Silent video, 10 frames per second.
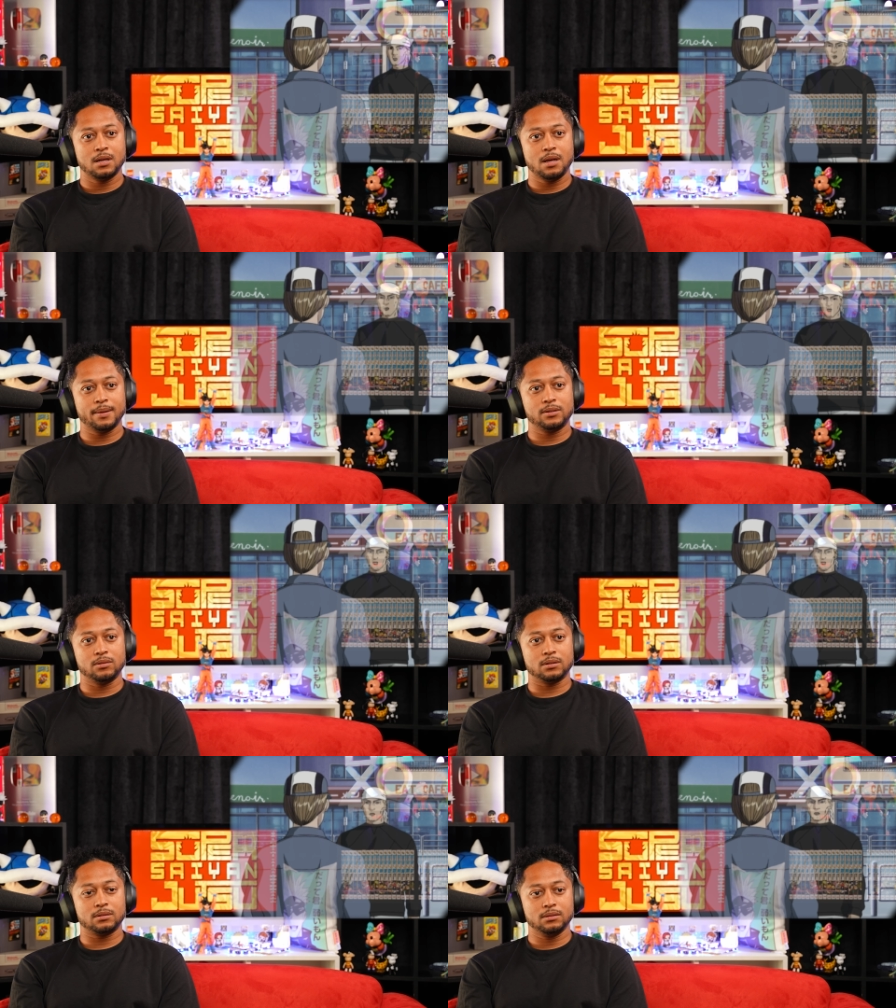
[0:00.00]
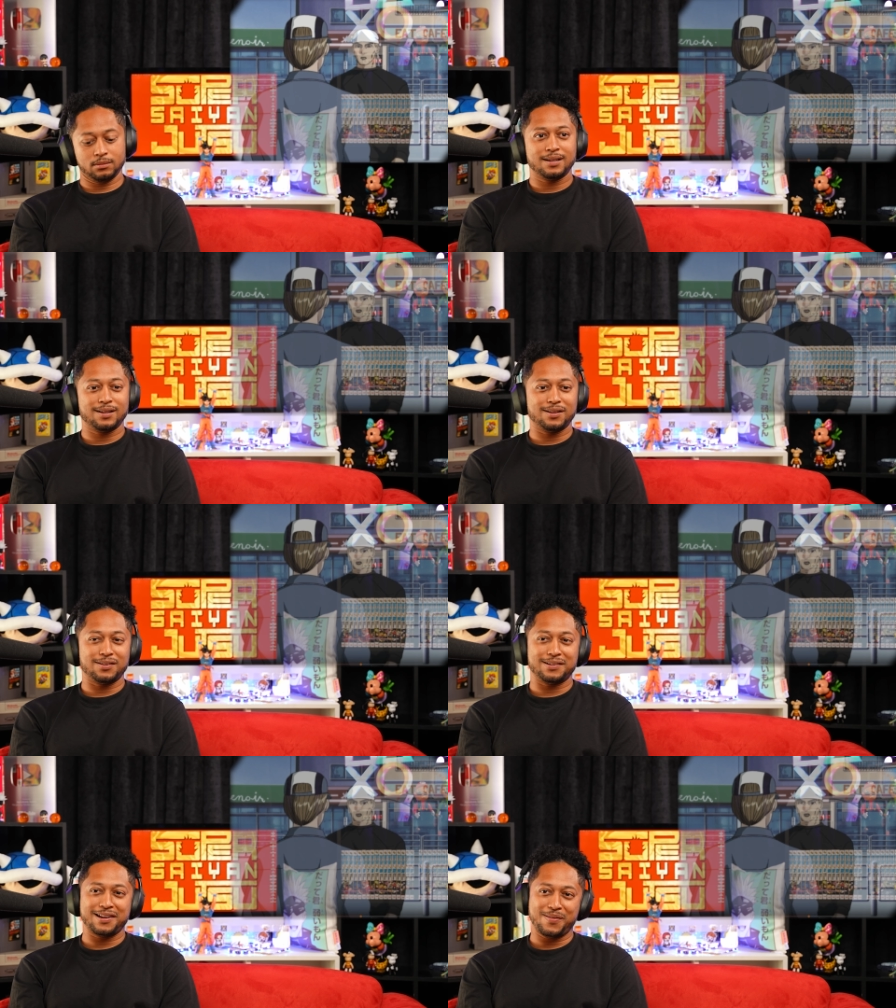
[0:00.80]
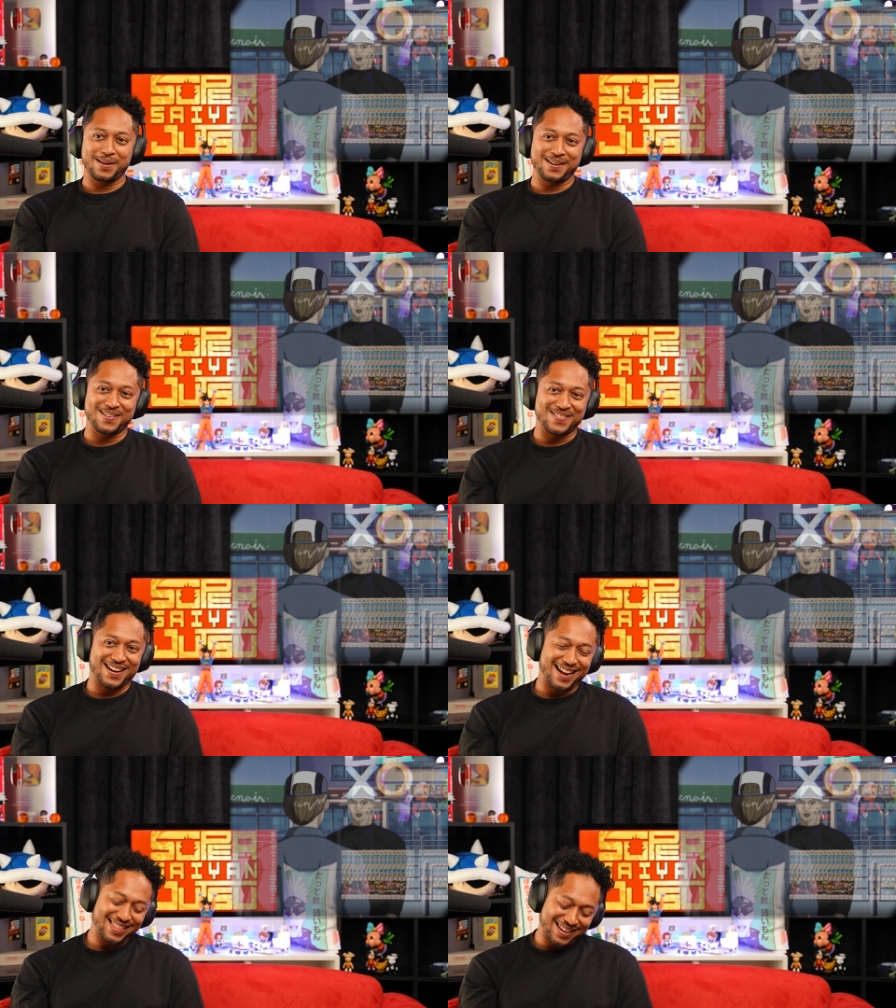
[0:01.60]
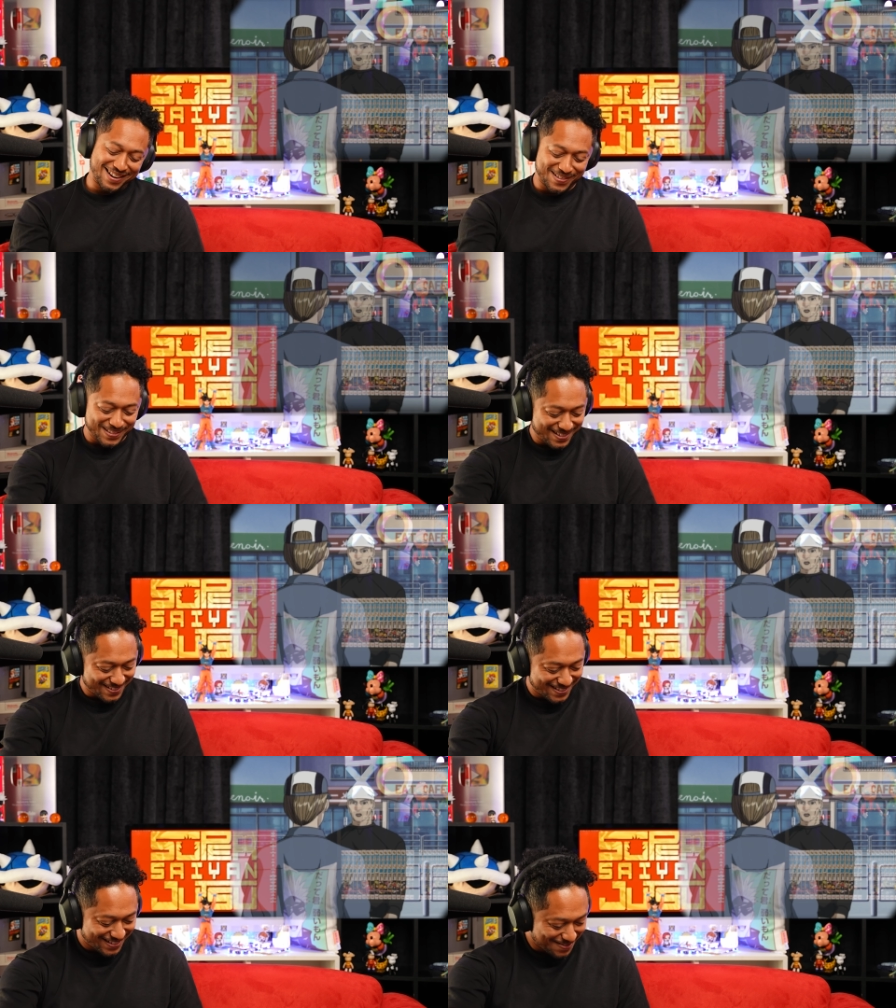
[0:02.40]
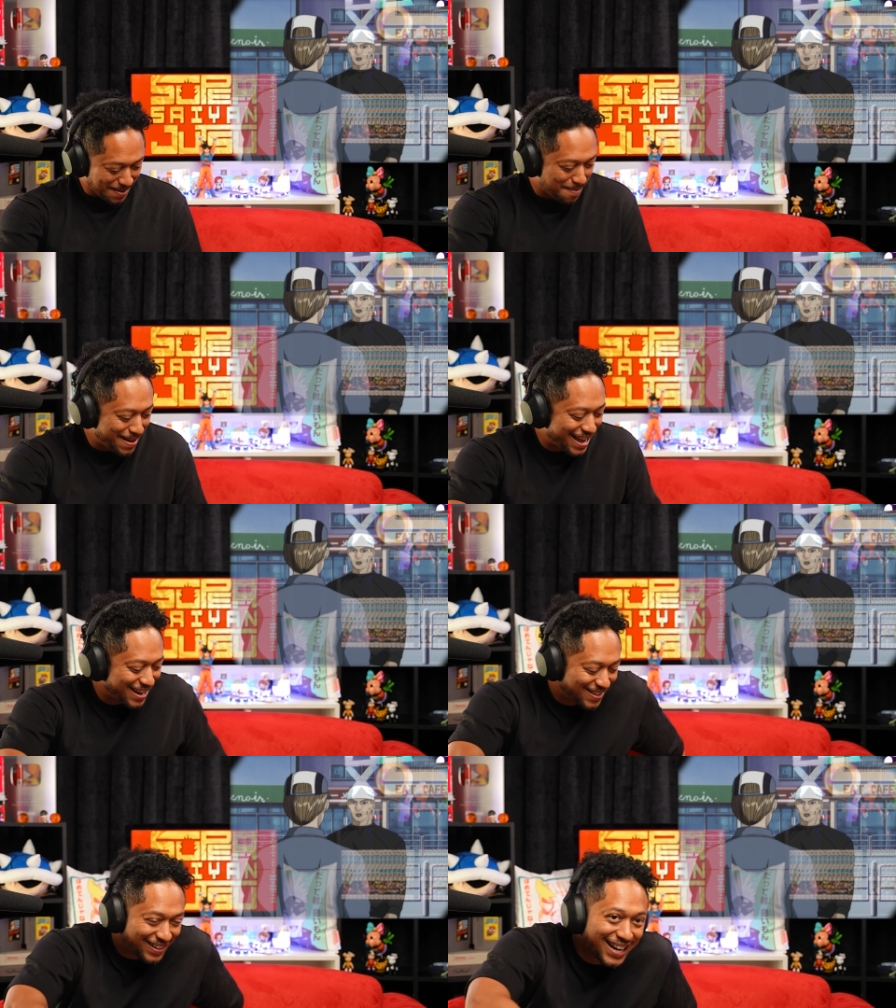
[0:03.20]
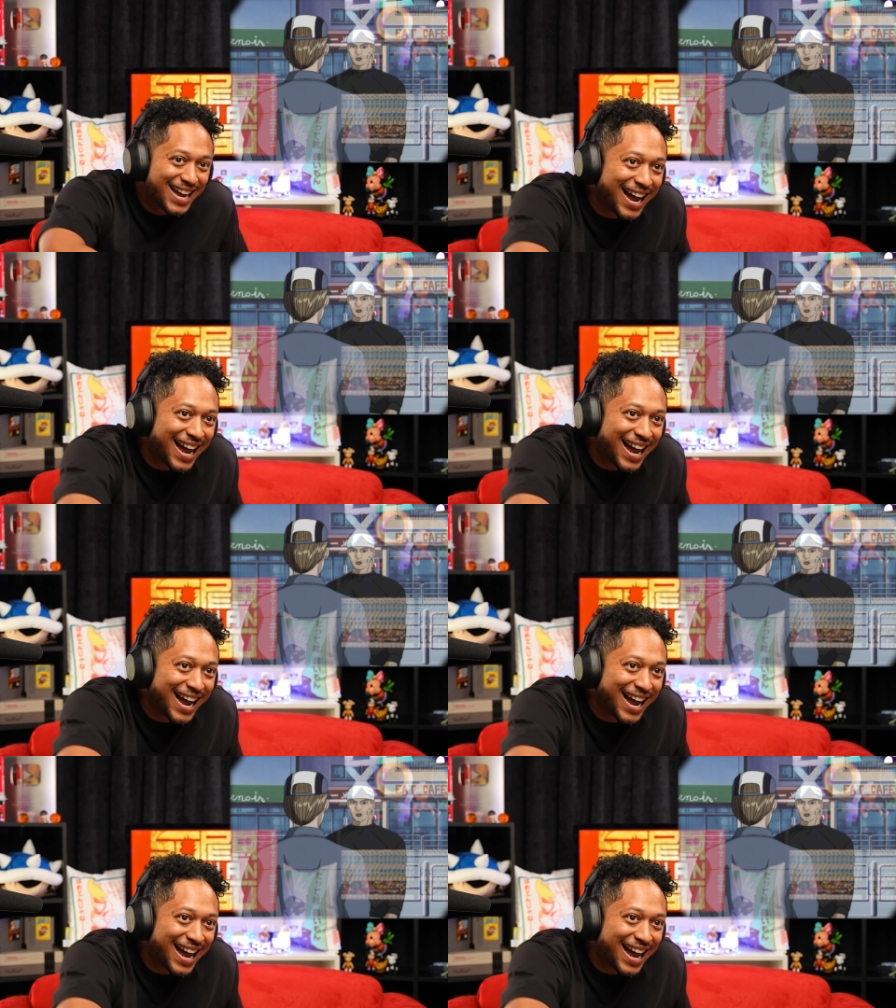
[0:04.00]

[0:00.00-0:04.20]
You have to do a. Oh, here we go. I think I know what's going on. My man going.